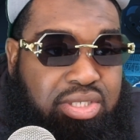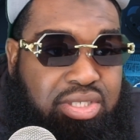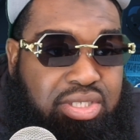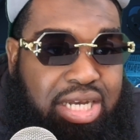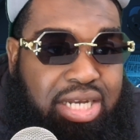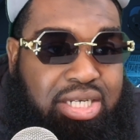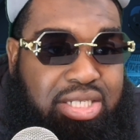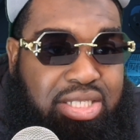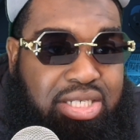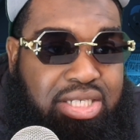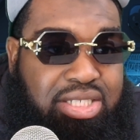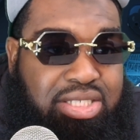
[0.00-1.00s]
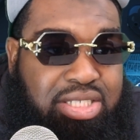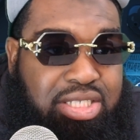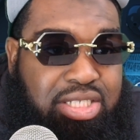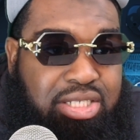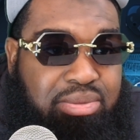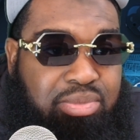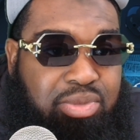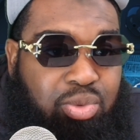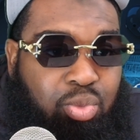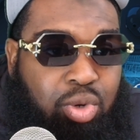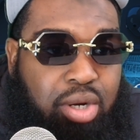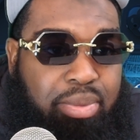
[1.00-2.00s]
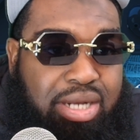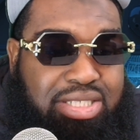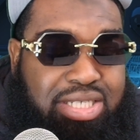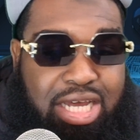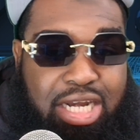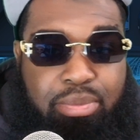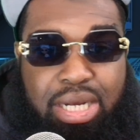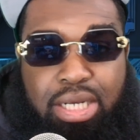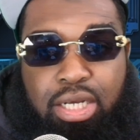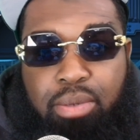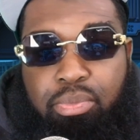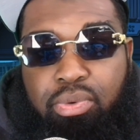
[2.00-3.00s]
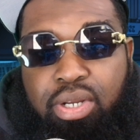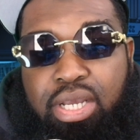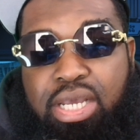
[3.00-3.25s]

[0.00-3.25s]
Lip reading: that could lead a team. What about Scotty Montgomery?